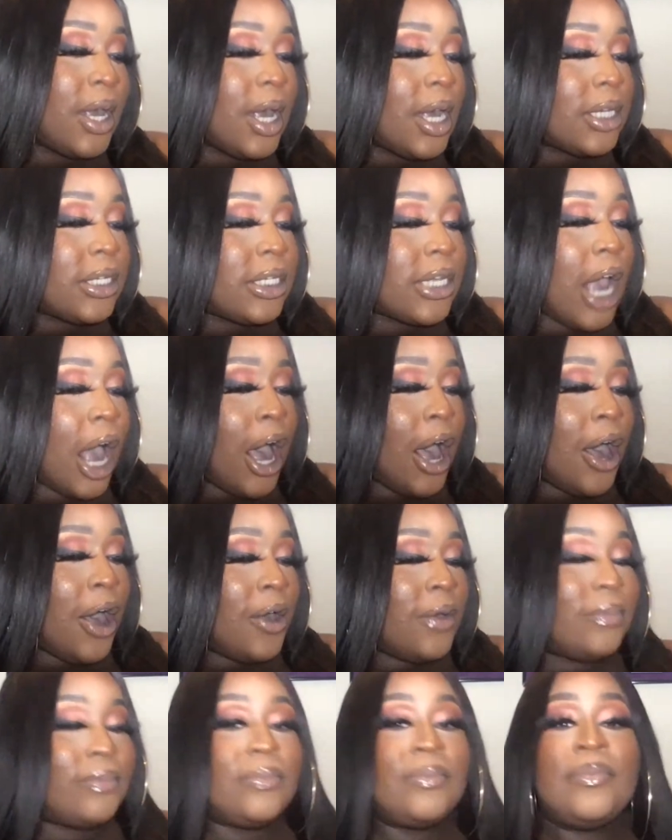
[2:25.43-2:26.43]

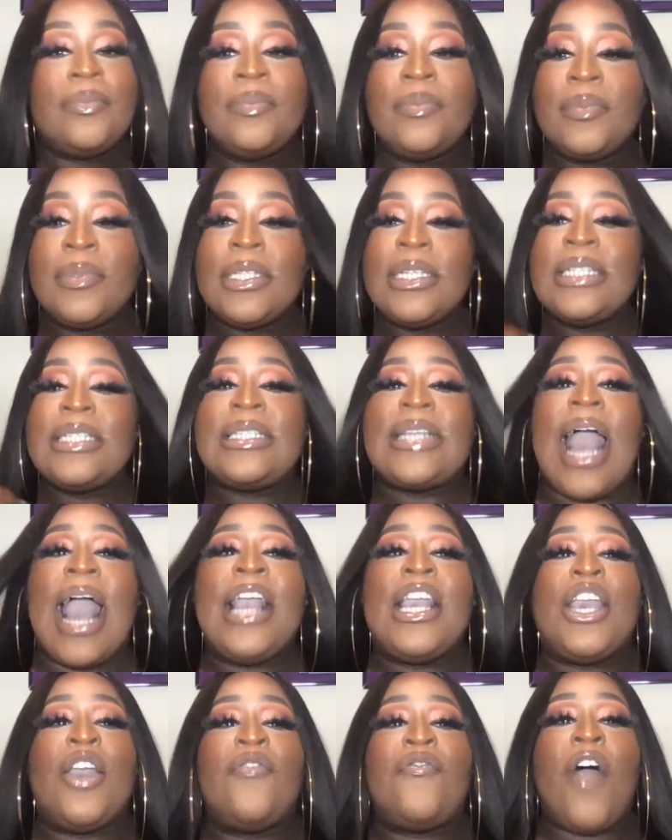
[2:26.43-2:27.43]
So,
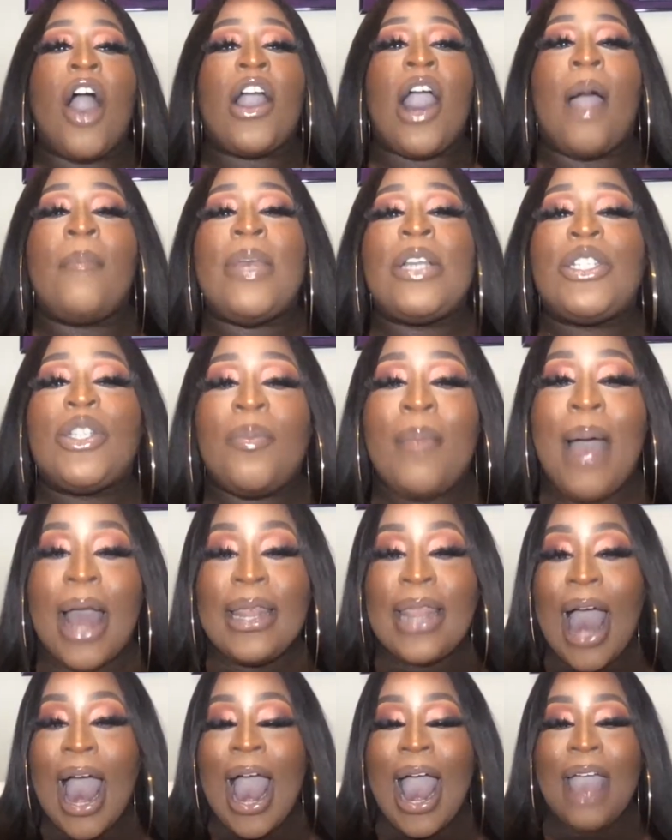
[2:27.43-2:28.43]
thank you for coming to my
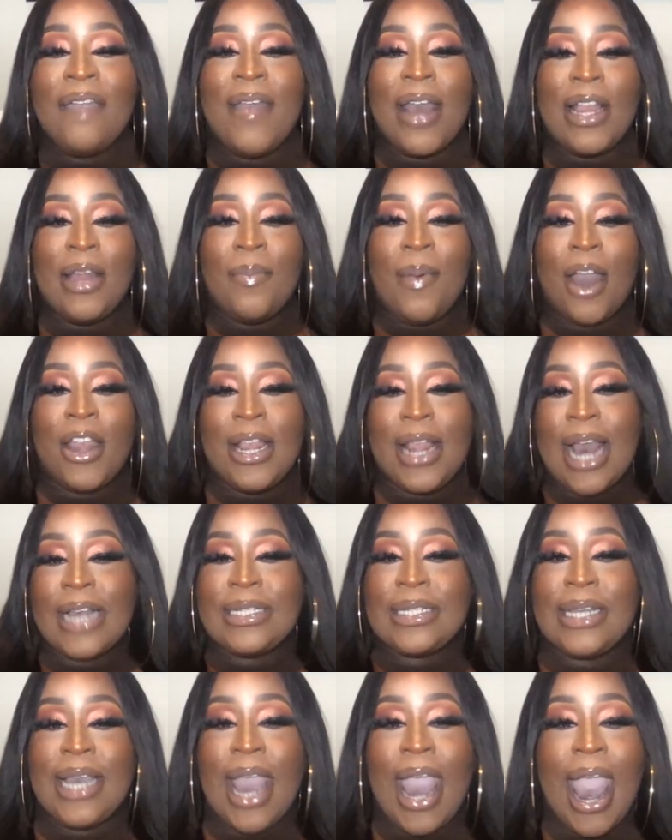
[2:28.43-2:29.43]
live. Anybody that's
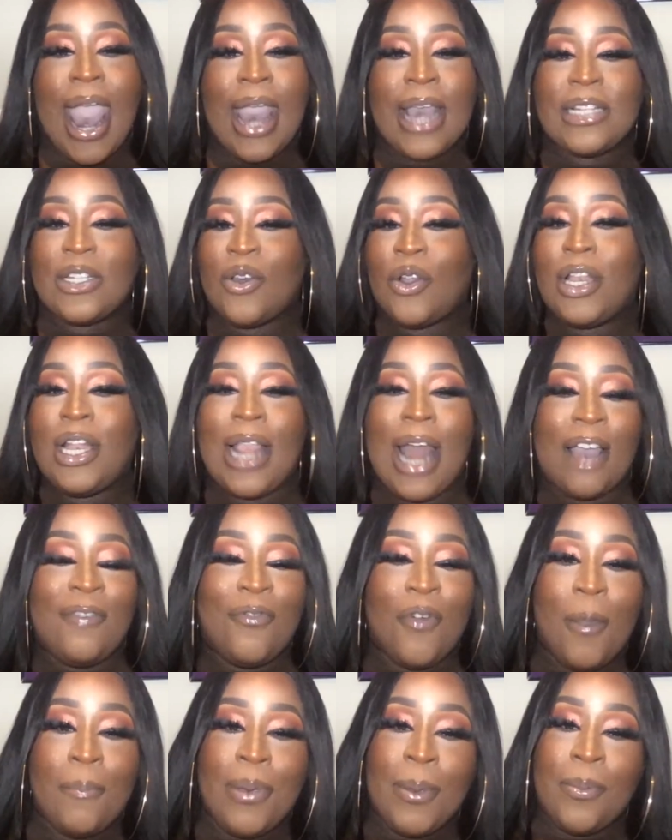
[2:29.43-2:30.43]
here, it's only like
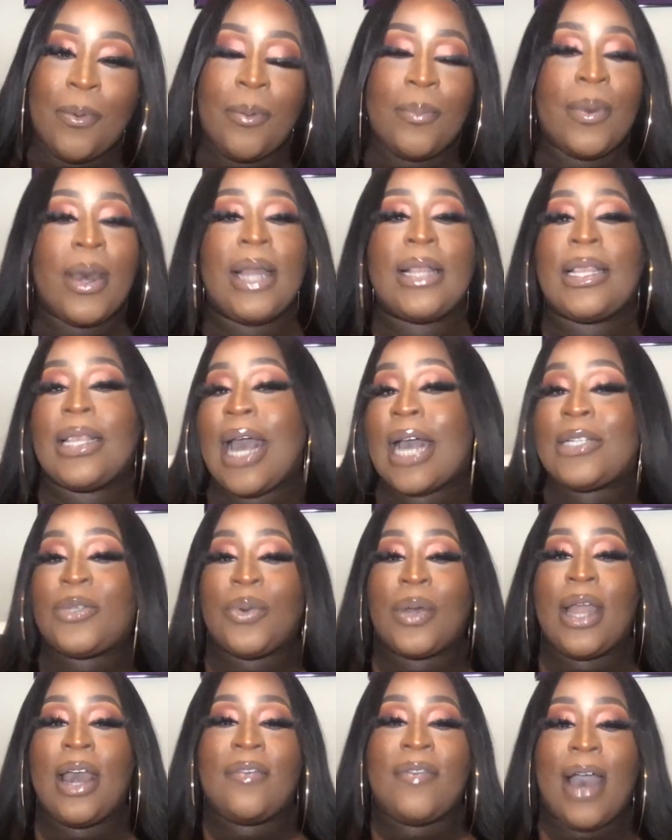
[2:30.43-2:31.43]
4 people, but that's
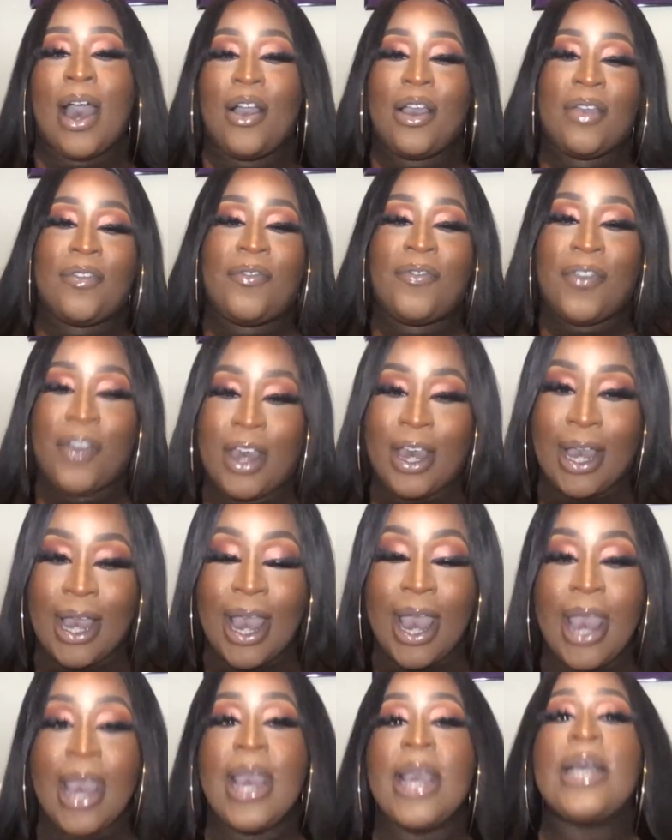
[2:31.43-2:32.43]
whatever. I don't give a fuck.
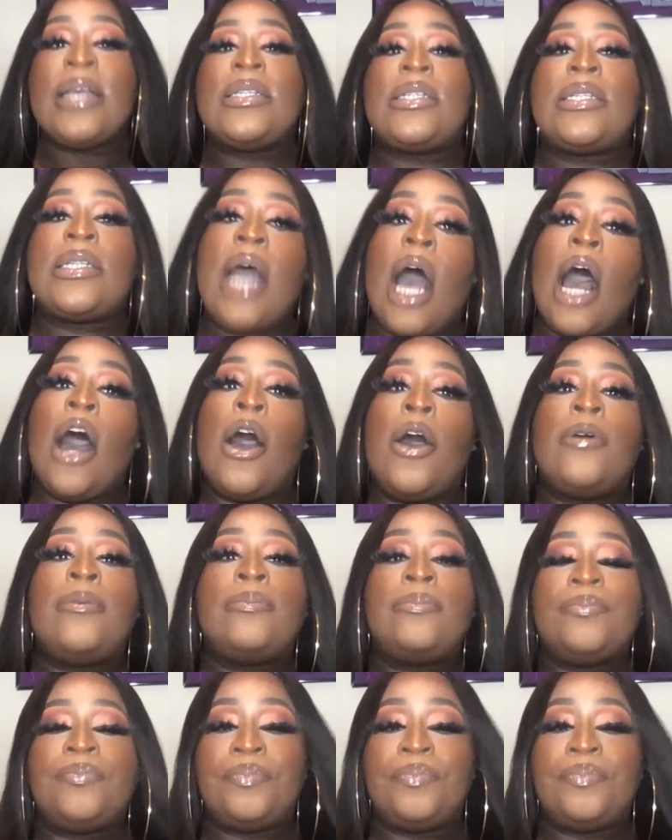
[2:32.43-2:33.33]
So,